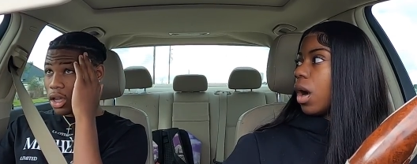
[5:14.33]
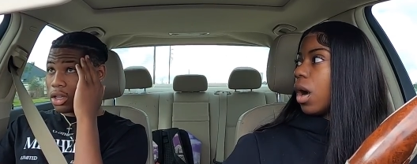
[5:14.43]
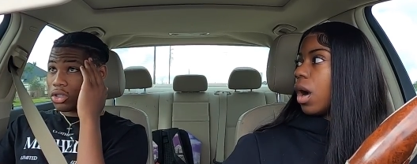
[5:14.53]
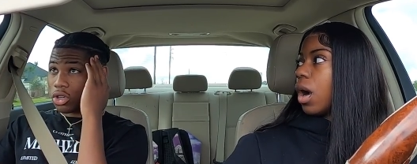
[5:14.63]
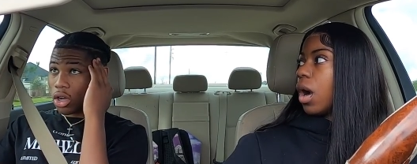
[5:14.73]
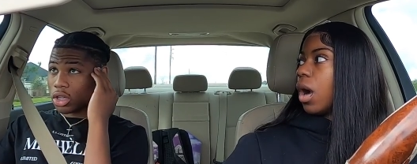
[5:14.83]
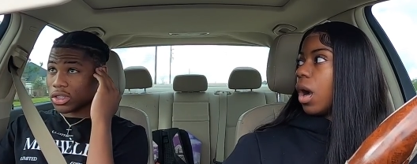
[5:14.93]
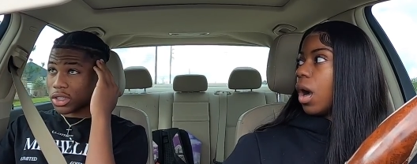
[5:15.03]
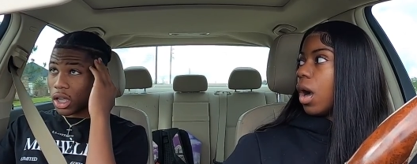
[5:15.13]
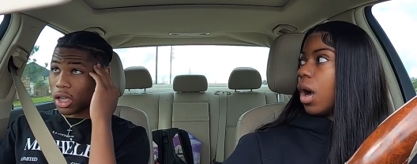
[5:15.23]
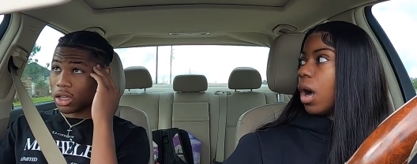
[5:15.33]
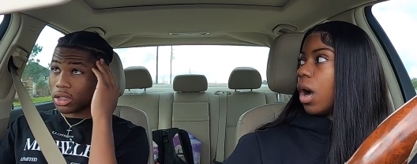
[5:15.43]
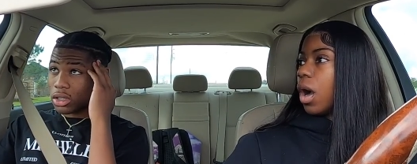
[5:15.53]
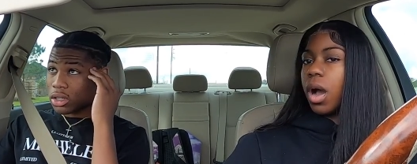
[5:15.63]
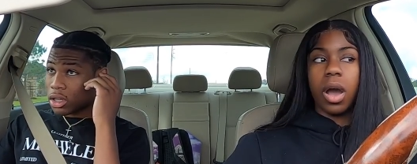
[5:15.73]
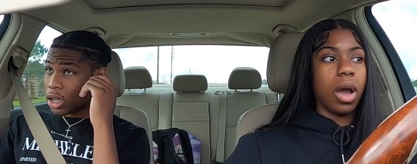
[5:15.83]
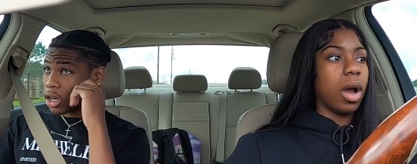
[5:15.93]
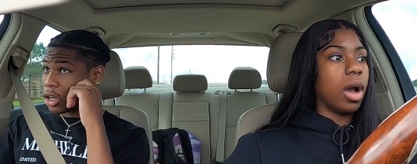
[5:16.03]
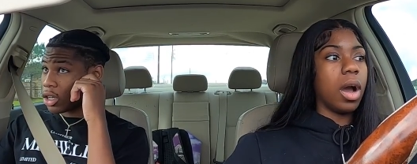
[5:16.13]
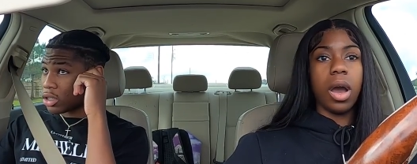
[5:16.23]
Speaker 1: And then draw this side.
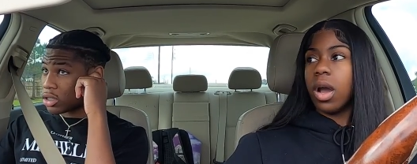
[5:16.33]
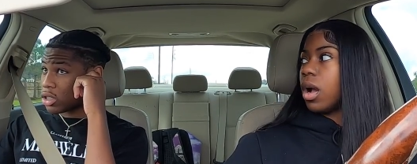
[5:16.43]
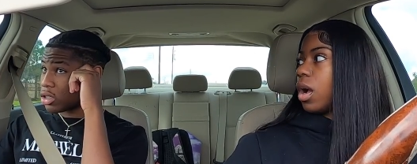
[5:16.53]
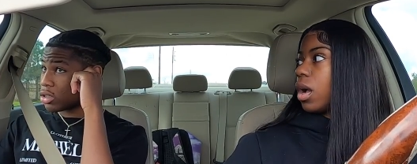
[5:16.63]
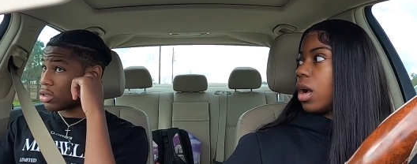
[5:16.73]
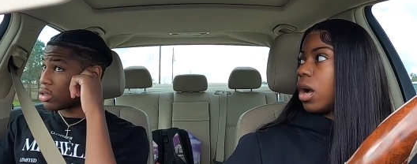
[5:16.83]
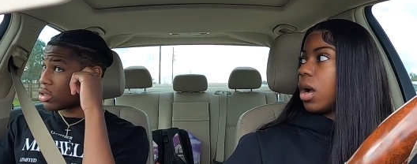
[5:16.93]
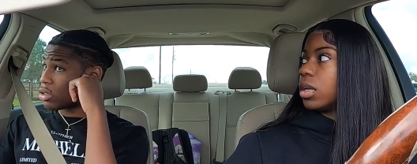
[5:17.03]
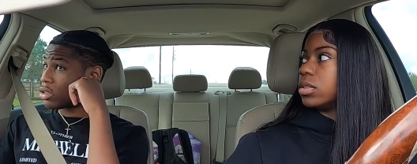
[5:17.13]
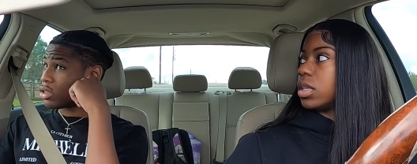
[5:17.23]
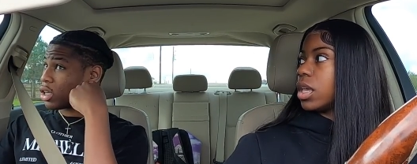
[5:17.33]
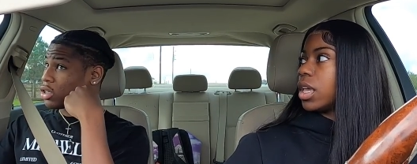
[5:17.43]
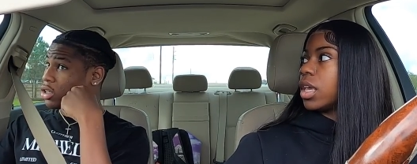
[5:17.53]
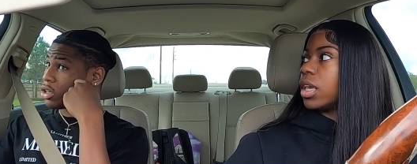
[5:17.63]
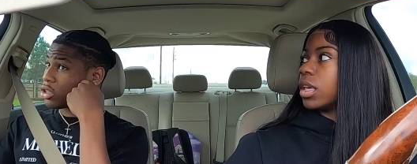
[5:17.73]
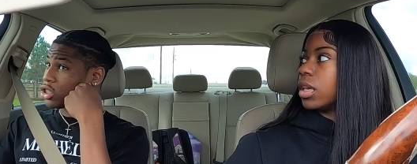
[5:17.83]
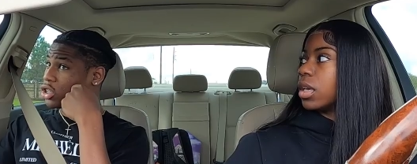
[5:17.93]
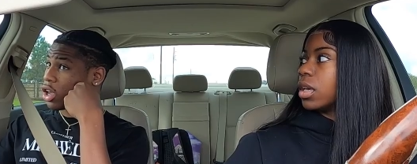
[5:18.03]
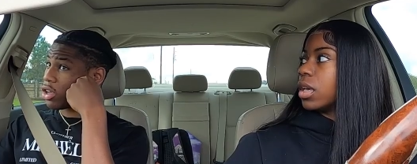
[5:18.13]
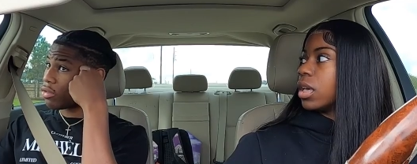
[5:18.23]
Yeah, I just need to Ten. take a little
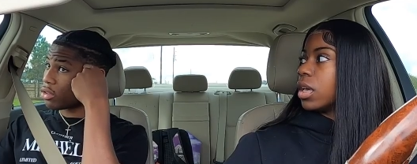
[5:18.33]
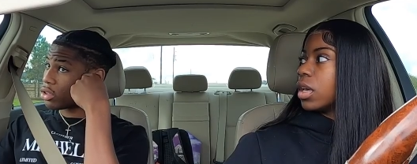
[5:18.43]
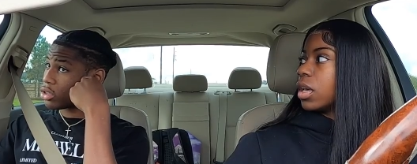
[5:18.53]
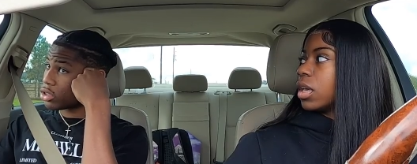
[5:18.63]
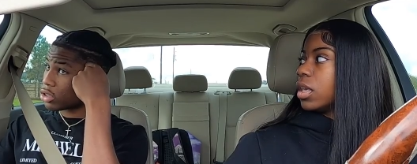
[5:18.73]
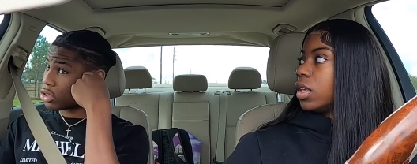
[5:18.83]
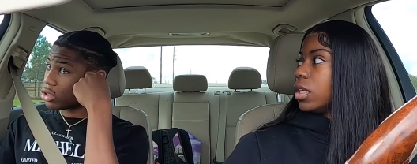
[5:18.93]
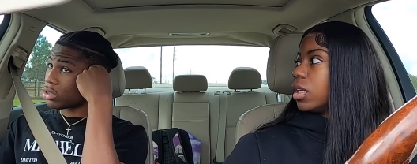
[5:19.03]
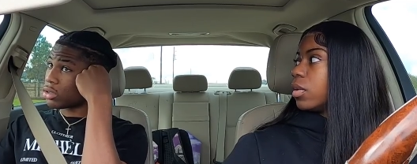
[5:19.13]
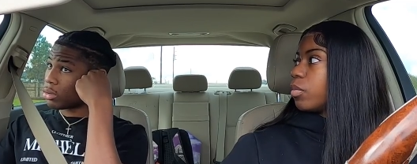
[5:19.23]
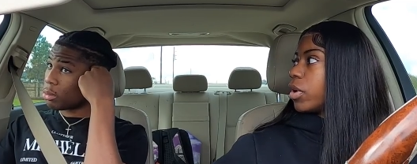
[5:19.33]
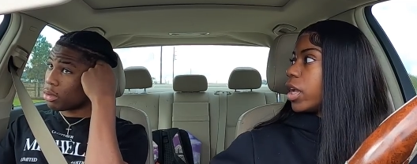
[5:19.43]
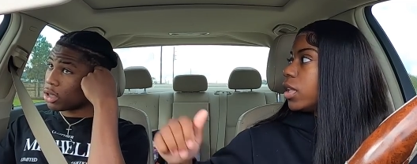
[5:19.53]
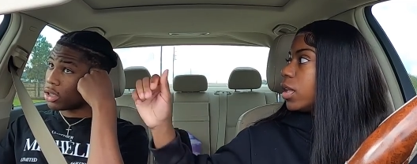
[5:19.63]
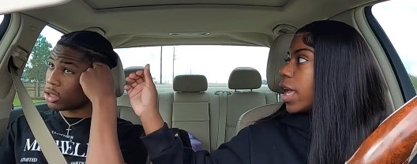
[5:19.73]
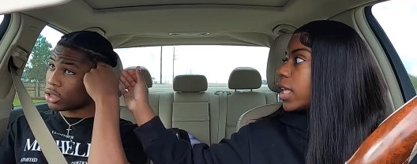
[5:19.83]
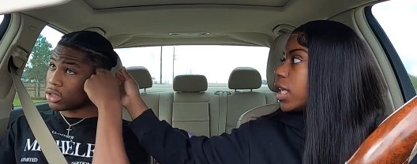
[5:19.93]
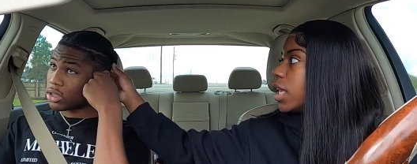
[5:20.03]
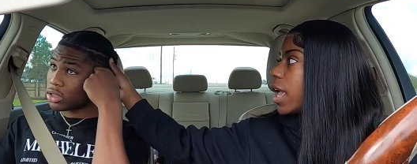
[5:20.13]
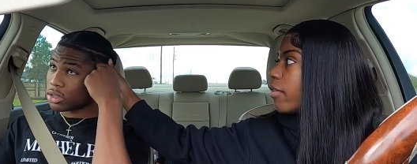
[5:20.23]
shaver and just. Bro, like
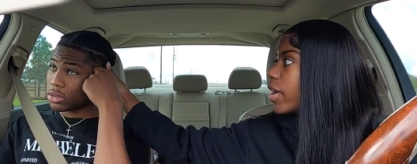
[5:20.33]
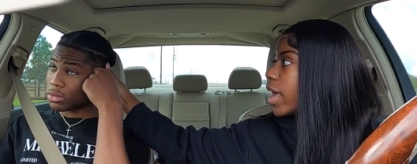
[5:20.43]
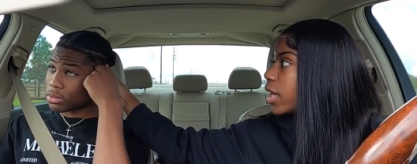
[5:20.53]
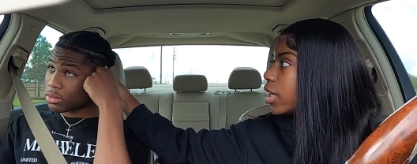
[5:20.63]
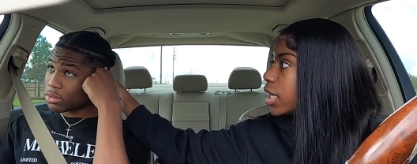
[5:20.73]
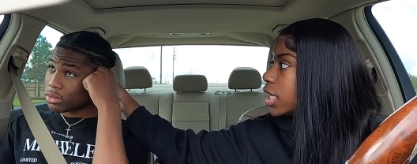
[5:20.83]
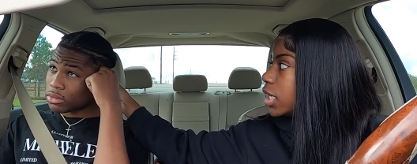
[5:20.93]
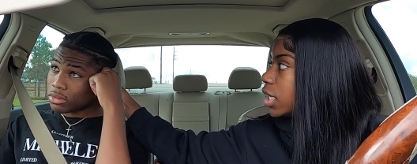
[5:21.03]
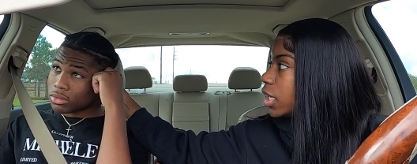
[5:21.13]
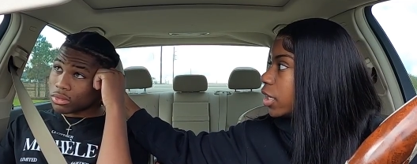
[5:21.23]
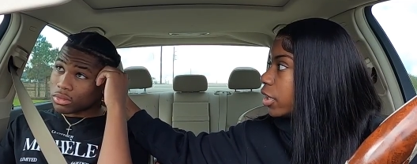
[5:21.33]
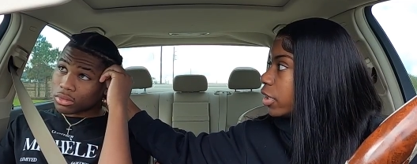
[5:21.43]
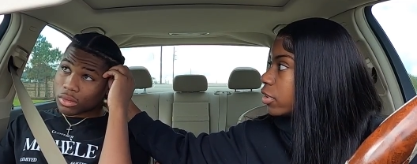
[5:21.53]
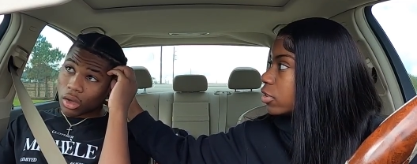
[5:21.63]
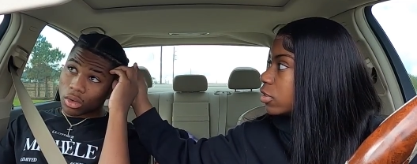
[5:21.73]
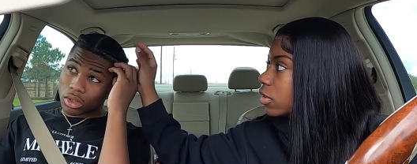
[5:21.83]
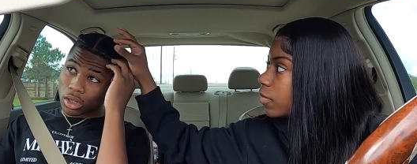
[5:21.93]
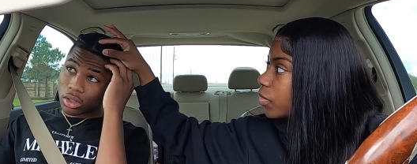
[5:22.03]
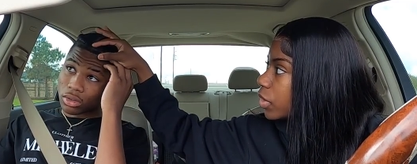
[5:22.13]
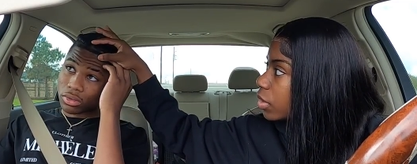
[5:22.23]
this. ain't
Speaker 2: have a haircut in years. No, it
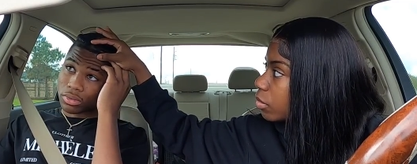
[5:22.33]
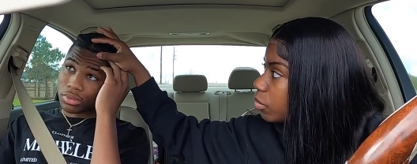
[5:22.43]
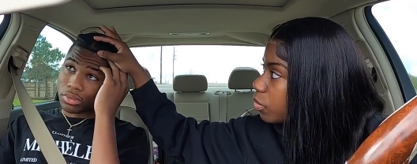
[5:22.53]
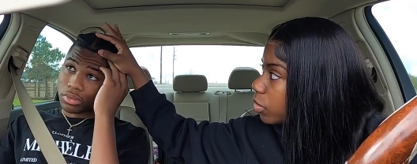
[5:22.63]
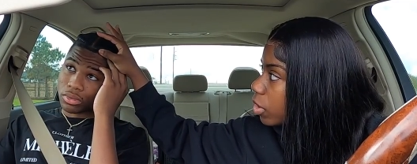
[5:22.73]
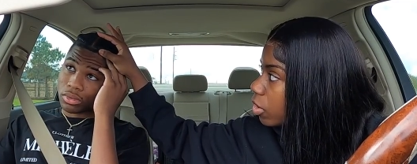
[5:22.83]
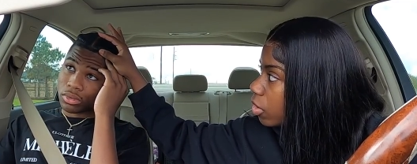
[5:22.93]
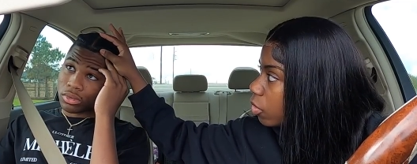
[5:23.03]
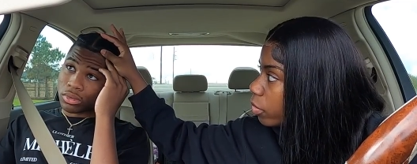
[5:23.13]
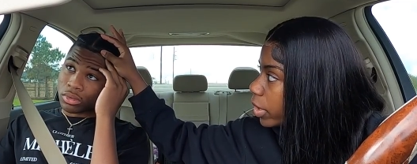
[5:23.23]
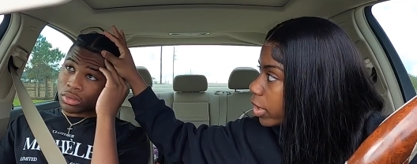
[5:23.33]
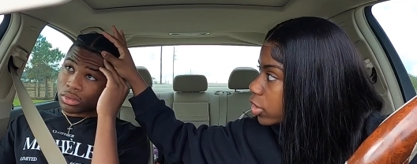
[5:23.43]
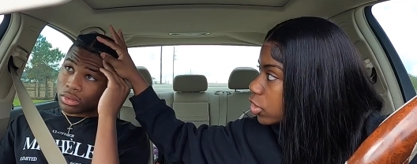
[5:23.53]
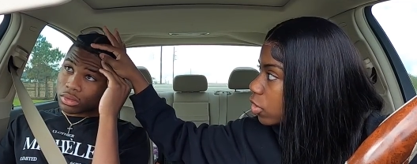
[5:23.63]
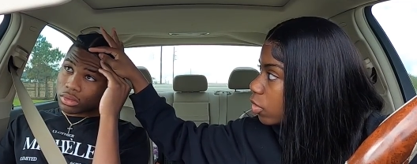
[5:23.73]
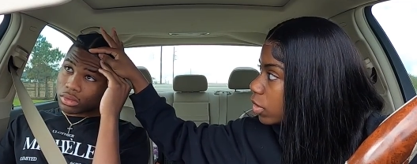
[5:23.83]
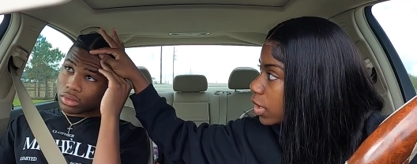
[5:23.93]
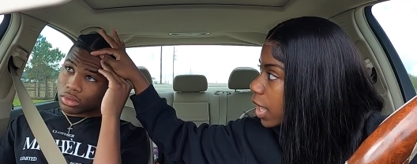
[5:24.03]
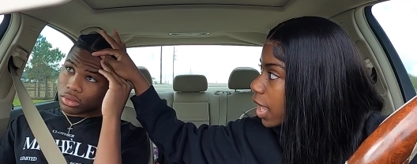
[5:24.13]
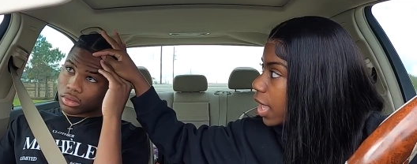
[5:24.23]
don't. Bro, where's your
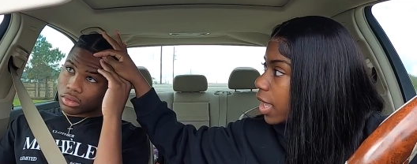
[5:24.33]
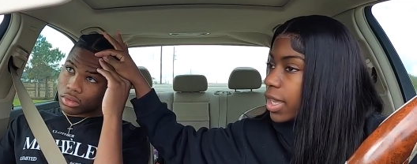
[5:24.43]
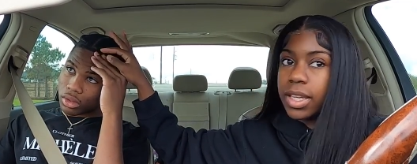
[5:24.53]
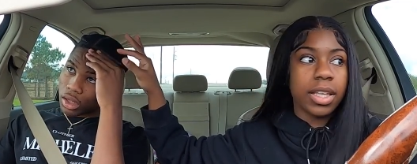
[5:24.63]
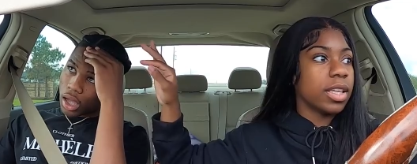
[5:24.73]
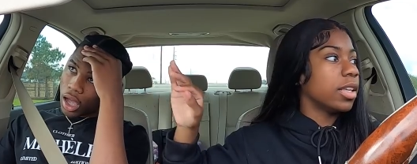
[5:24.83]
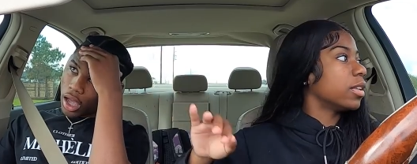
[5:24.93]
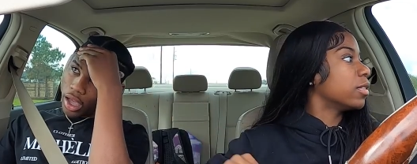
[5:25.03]
lining? I